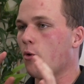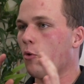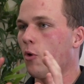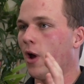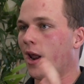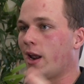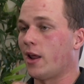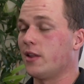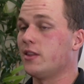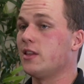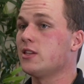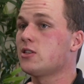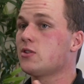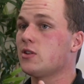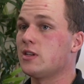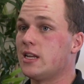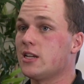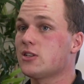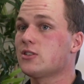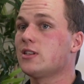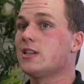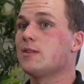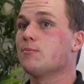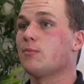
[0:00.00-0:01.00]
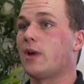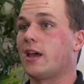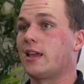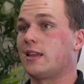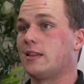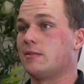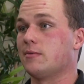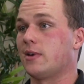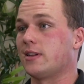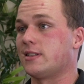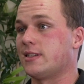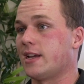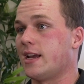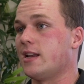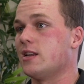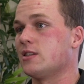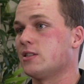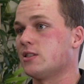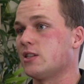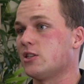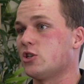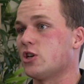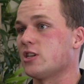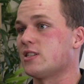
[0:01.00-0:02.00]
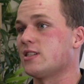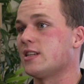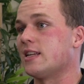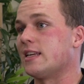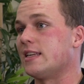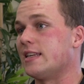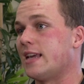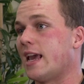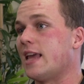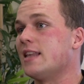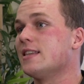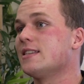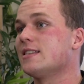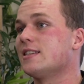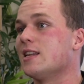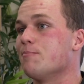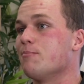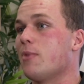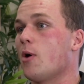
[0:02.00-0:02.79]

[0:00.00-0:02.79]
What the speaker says: and this initially my teachers suggested against it,